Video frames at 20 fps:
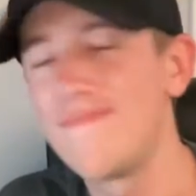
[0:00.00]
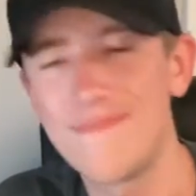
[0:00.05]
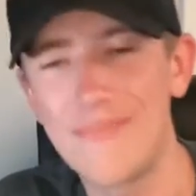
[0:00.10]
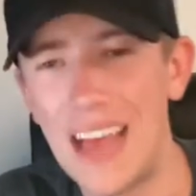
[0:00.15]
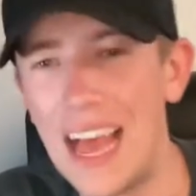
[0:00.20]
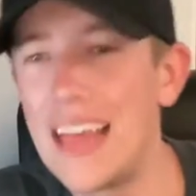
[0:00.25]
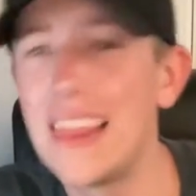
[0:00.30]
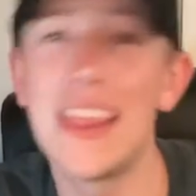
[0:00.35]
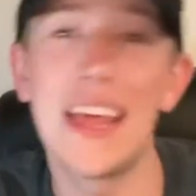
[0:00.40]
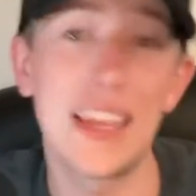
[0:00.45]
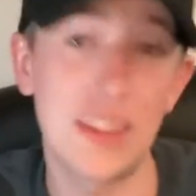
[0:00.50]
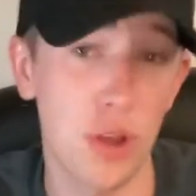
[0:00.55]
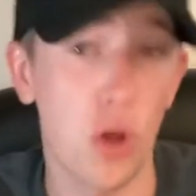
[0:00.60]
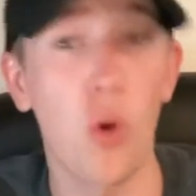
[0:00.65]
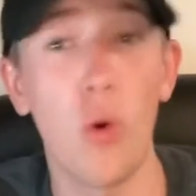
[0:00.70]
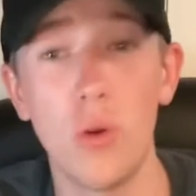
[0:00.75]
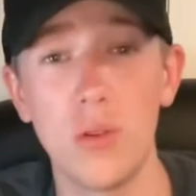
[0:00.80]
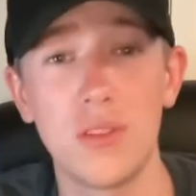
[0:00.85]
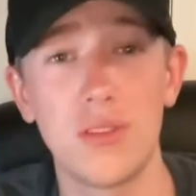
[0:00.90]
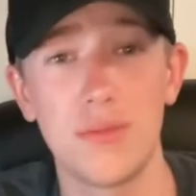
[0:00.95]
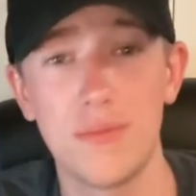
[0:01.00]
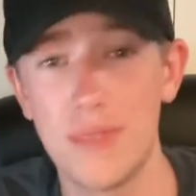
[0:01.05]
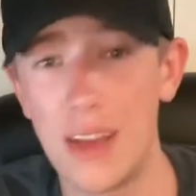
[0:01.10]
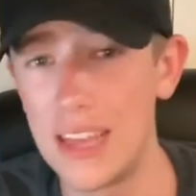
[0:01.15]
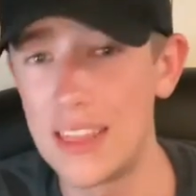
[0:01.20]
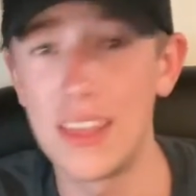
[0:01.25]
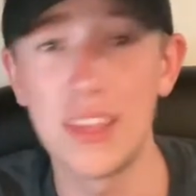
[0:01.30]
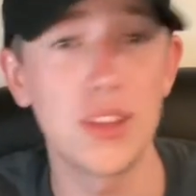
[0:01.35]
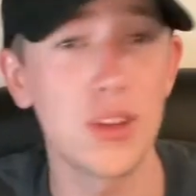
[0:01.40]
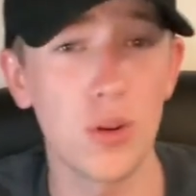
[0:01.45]
I like the Colts.
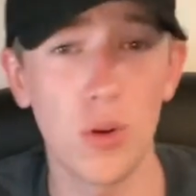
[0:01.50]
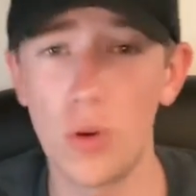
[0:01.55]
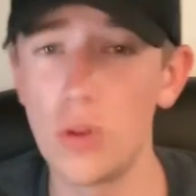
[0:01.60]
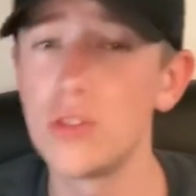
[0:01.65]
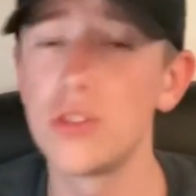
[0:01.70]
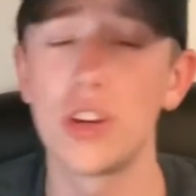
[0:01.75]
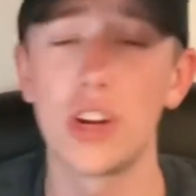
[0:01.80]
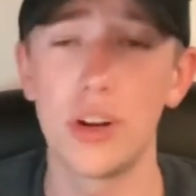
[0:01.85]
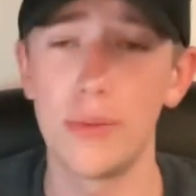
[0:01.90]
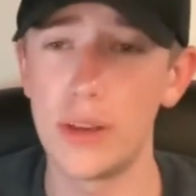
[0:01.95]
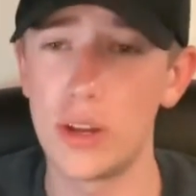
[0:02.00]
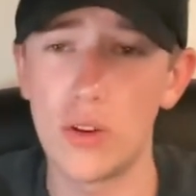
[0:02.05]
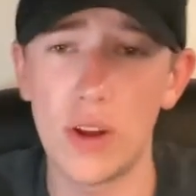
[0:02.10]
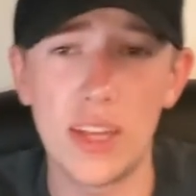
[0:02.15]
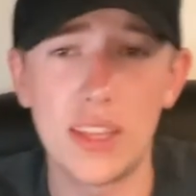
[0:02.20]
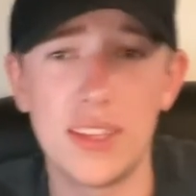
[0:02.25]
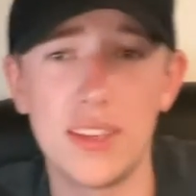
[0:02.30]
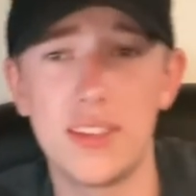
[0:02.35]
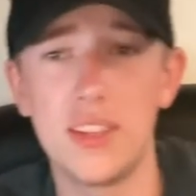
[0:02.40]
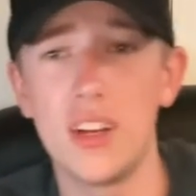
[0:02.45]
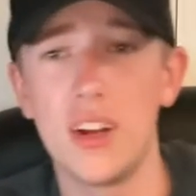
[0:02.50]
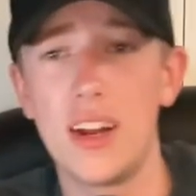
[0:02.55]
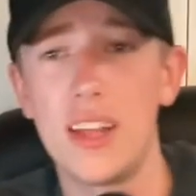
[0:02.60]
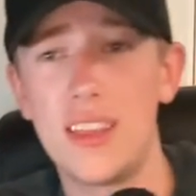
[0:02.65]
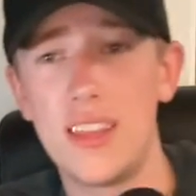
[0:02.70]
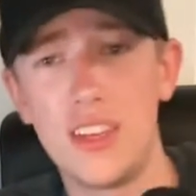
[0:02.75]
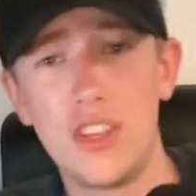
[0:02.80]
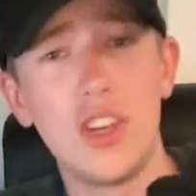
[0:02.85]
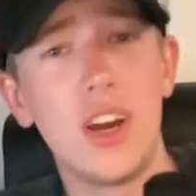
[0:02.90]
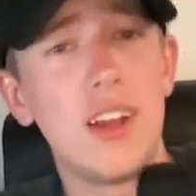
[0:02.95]
I think the Colts are going to be great this year, and I
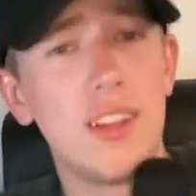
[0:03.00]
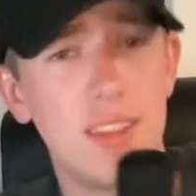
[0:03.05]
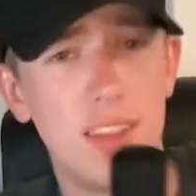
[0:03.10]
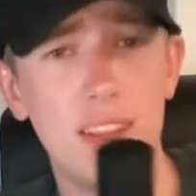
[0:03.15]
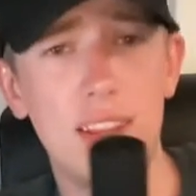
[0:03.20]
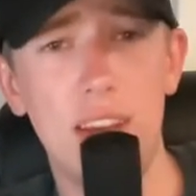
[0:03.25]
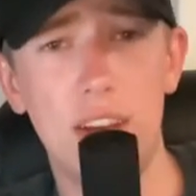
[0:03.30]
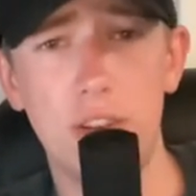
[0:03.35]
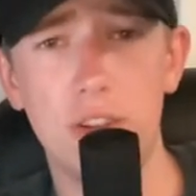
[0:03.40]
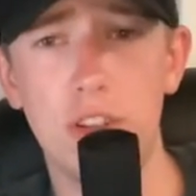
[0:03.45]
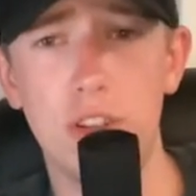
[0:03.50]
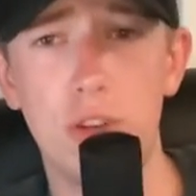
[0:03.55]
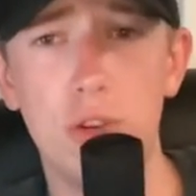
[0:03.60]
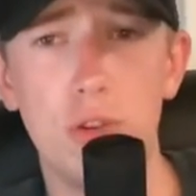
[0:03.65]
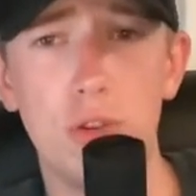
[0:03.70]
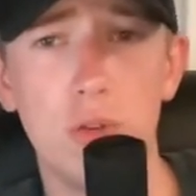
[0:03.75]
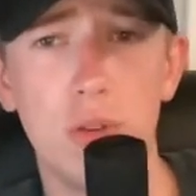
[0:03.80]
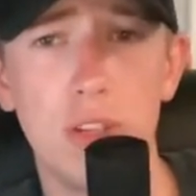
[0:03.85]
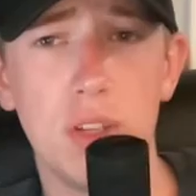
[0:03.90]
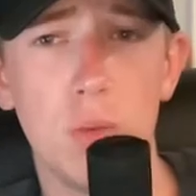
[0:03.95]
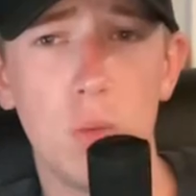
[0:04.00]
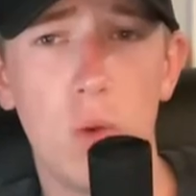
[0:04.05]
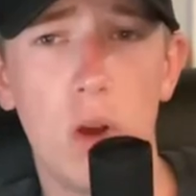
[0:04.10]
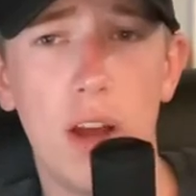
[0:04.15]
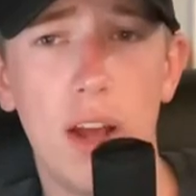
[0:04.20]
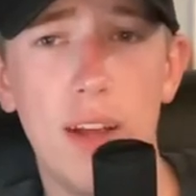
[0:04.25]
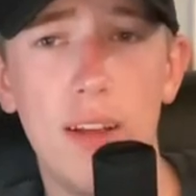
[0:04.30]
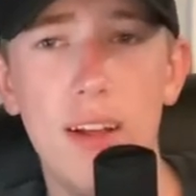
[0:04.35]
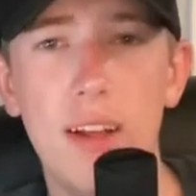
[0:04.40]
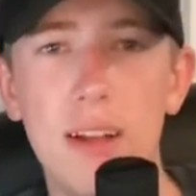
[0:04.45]
think Jonathan Taylor's a huge reason
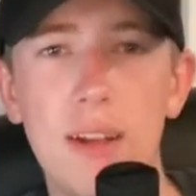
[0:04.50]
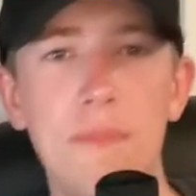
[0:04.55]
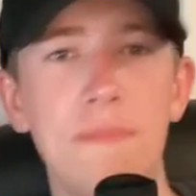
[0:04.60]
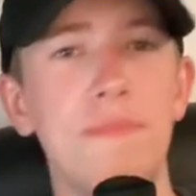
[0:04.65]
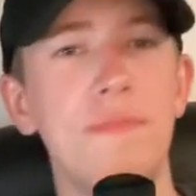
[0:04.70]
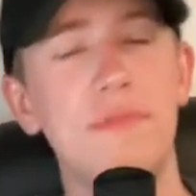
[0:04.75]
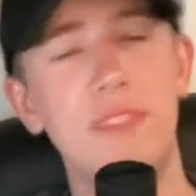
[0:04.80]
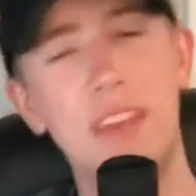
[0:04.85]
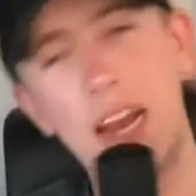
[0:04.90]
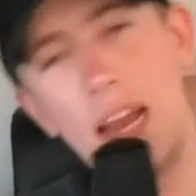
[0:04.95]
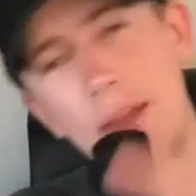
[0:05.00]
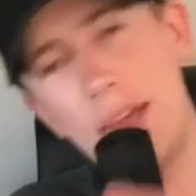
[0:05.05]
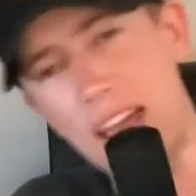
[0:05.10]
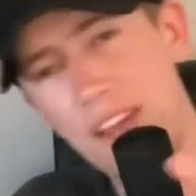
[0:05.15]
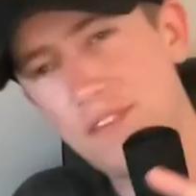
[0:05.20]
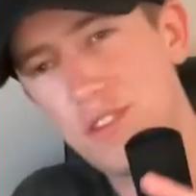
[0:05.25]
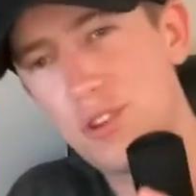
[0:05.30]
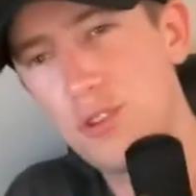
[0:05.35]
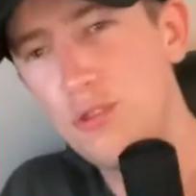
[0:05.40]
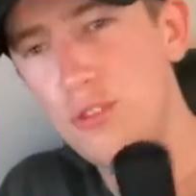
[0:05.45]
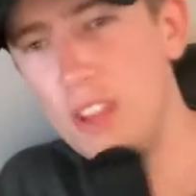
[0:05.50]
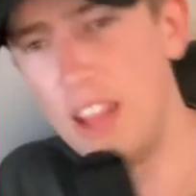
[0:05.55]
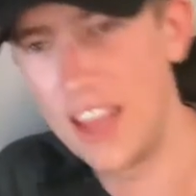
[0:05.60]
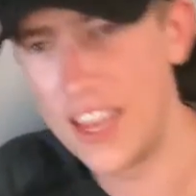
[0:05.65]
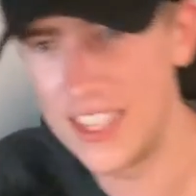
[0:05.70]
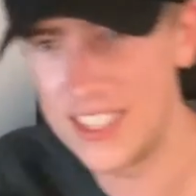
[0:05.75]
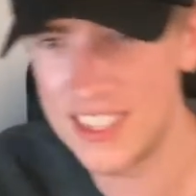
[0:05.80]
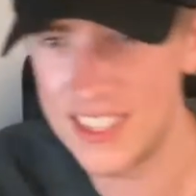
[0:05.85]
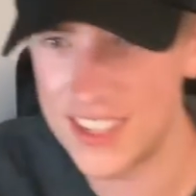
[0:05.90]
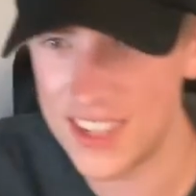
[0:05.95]
why. Then I have 2
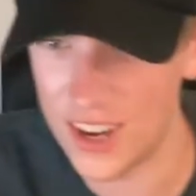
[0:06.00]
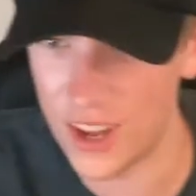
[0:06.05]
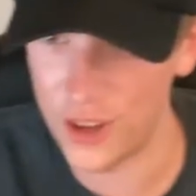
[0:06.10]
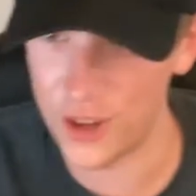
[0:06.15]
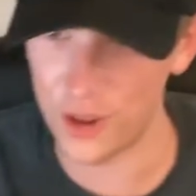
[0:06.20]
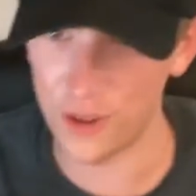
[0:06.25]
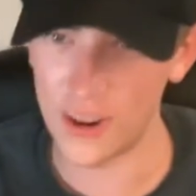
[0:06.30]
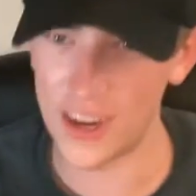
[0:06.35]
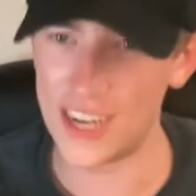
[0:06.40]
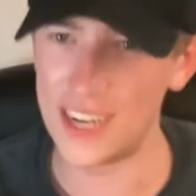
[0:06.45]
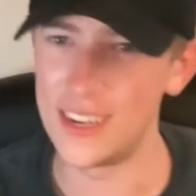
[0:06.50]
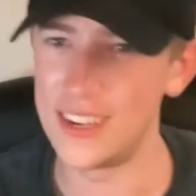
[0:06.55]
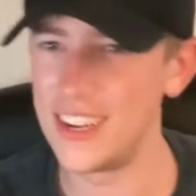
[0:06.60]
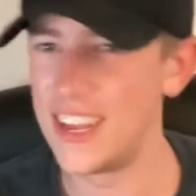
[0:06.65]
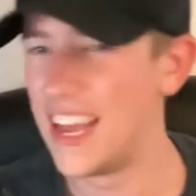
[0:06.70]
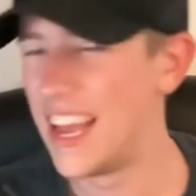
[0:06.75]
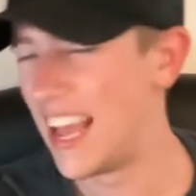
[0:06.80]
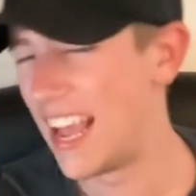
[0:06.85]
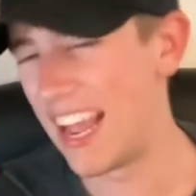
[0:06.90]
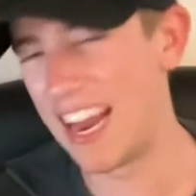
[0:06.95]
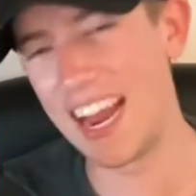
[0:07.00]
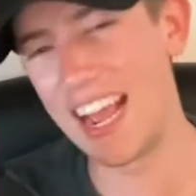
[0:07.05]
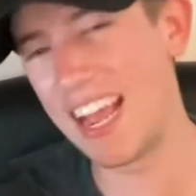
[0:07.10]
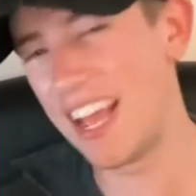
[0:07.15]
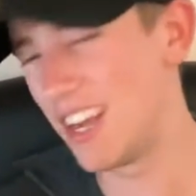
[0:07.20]
Lions as an underrated, and I